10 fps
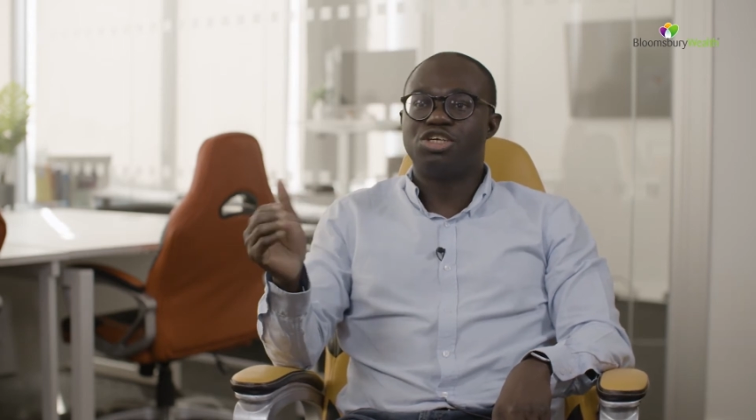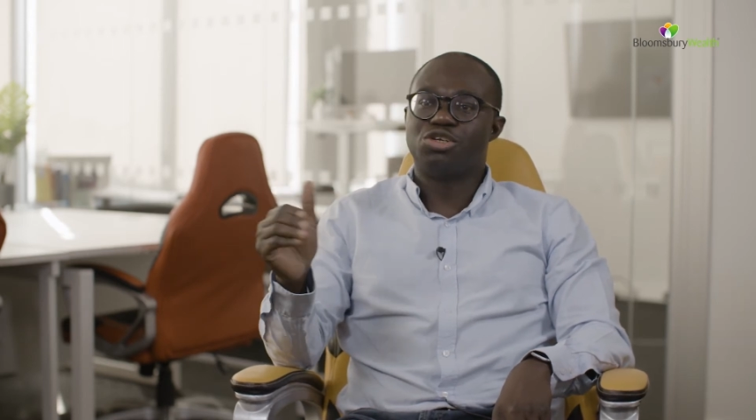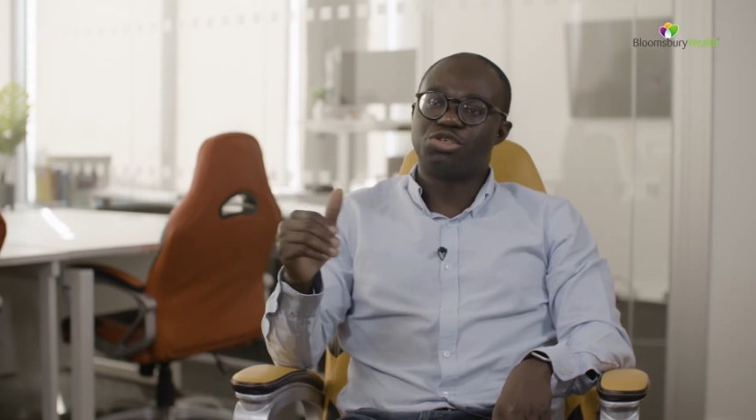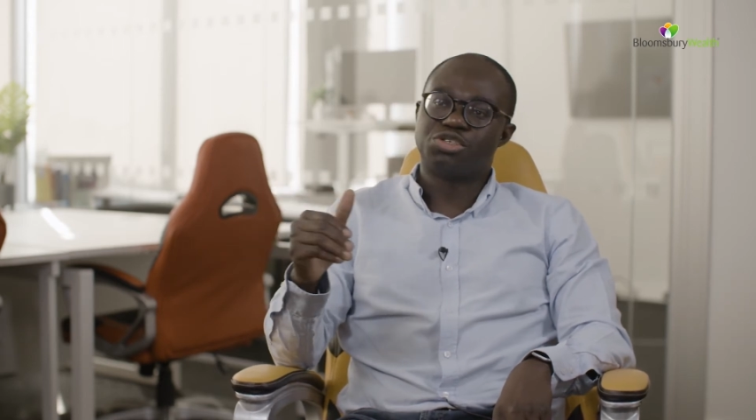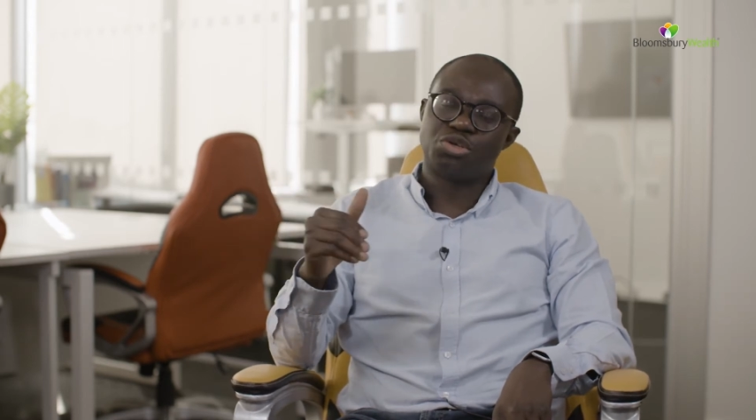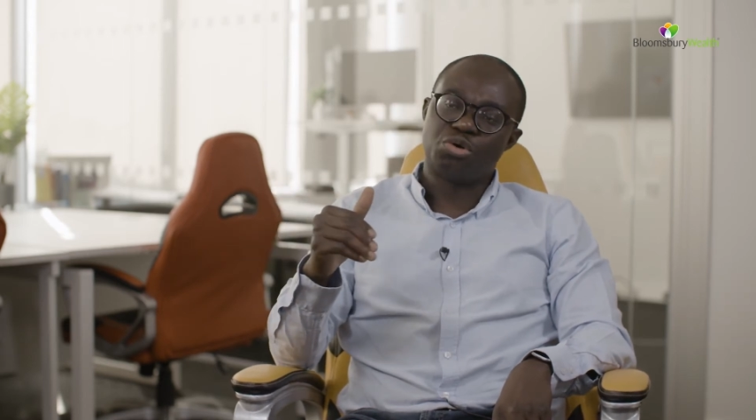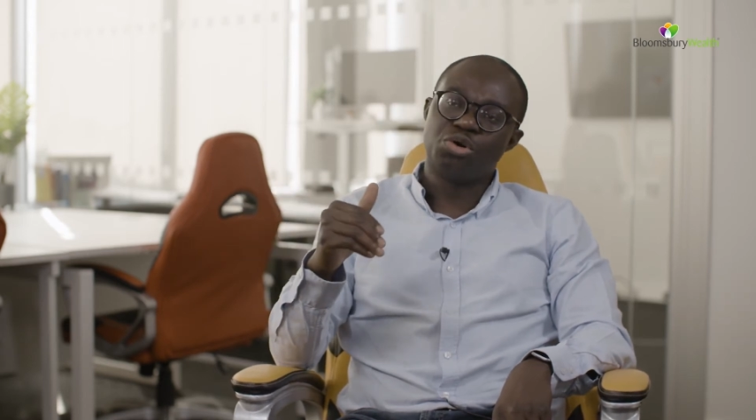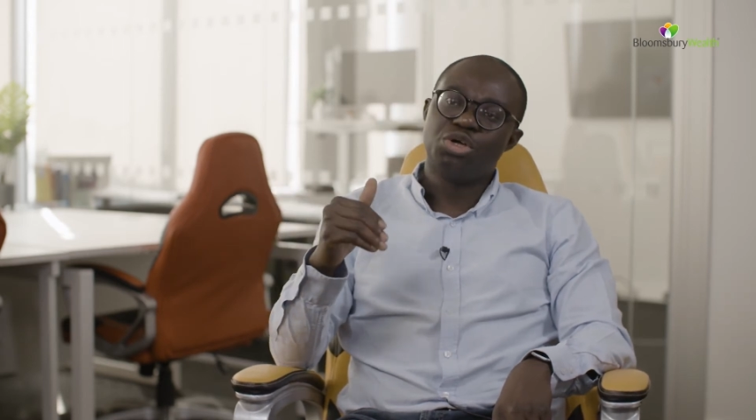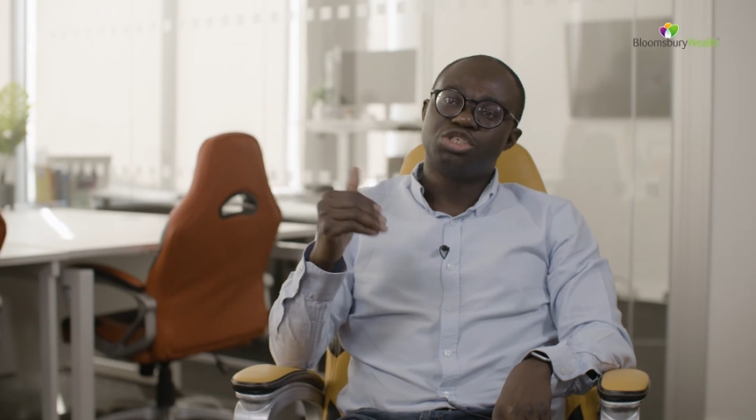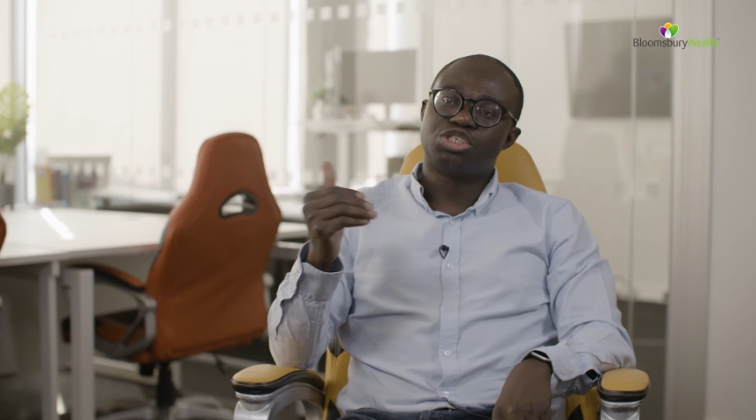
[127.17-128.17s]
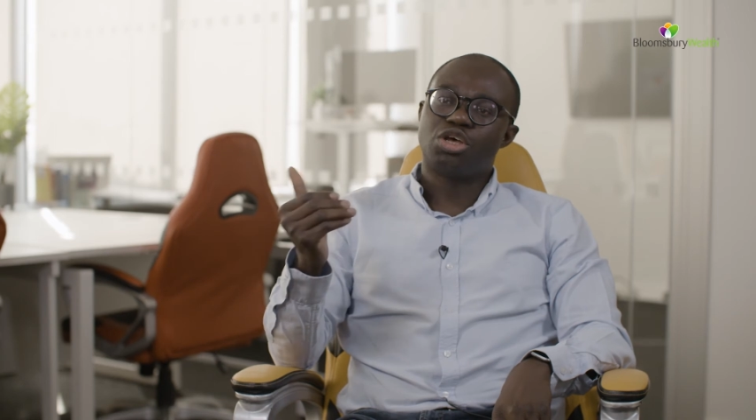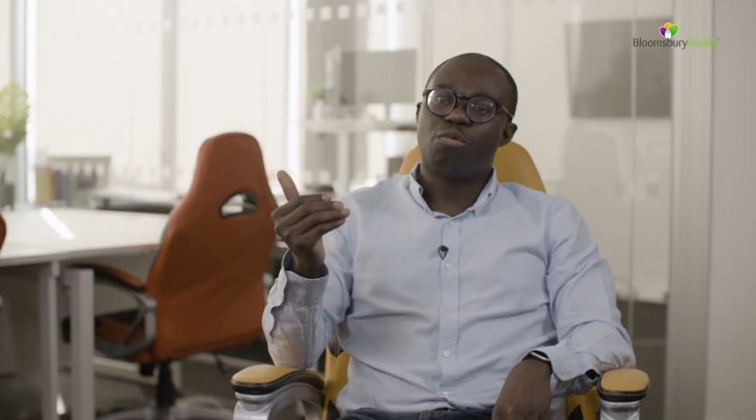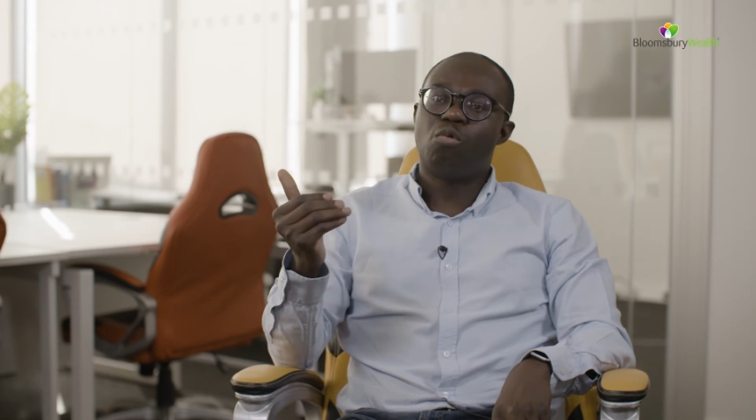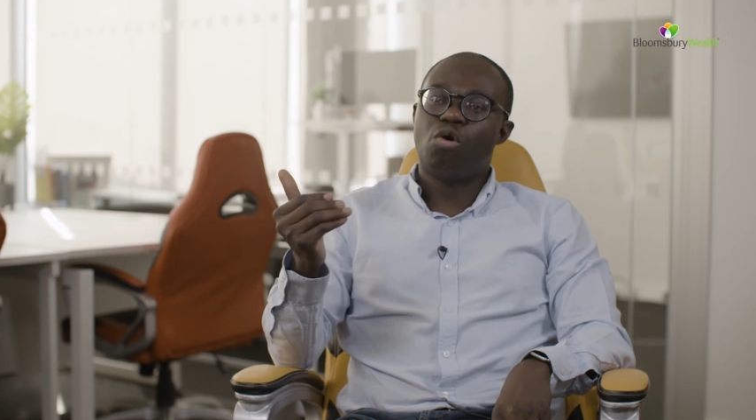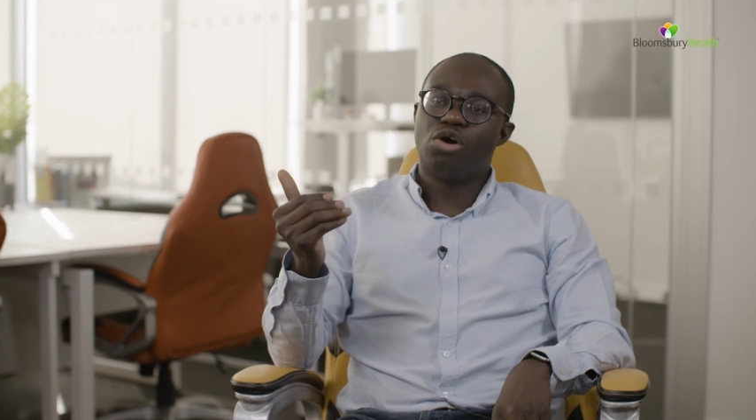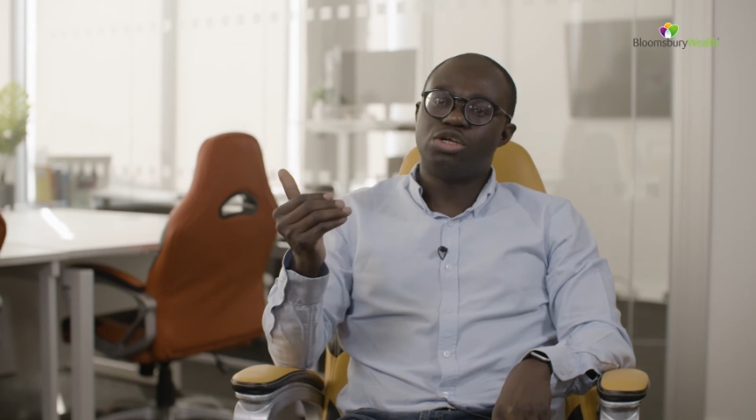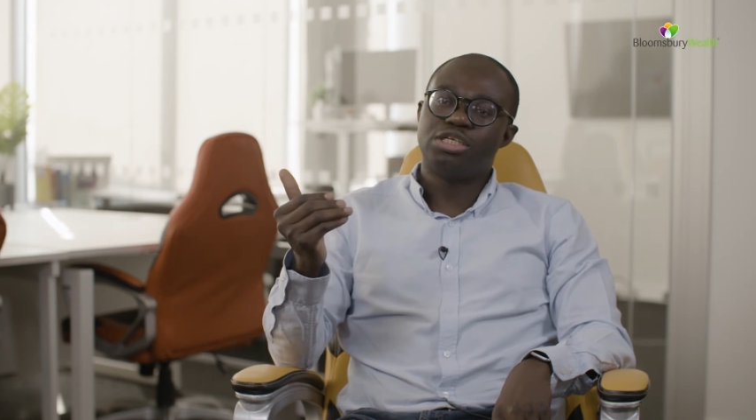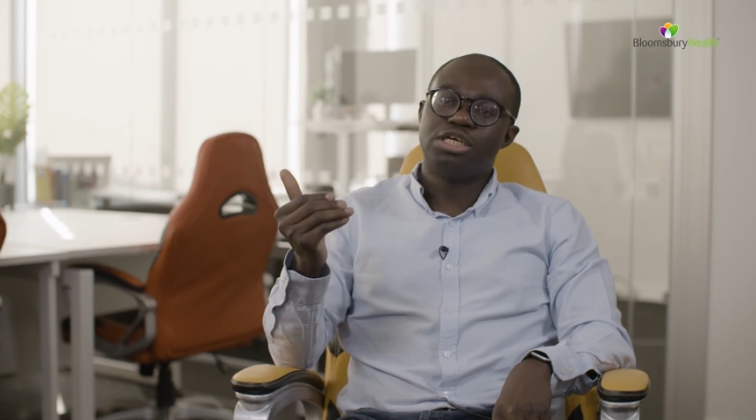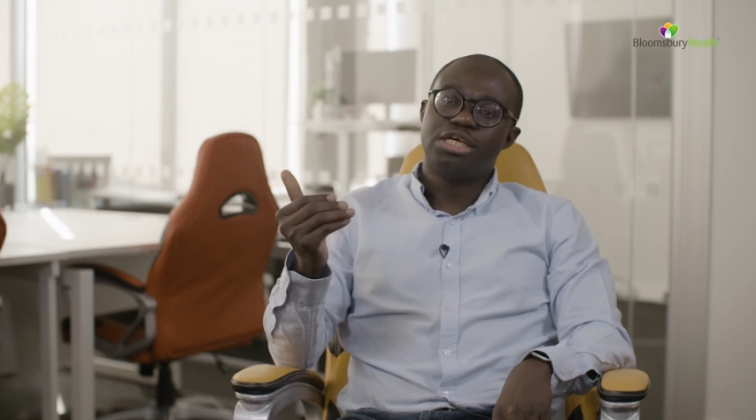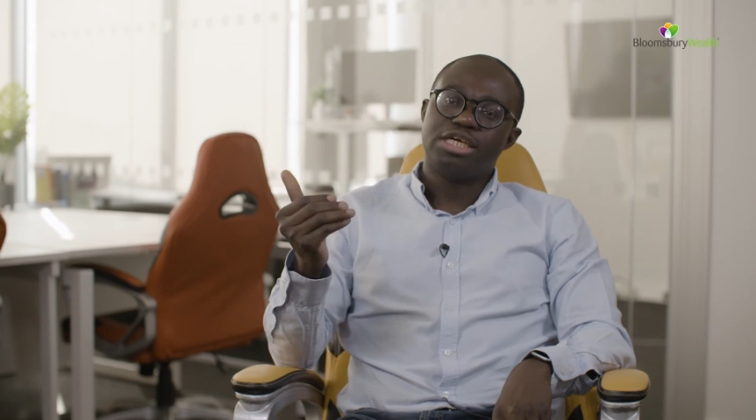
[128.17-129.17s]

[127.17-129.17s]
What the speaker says: You know, so someone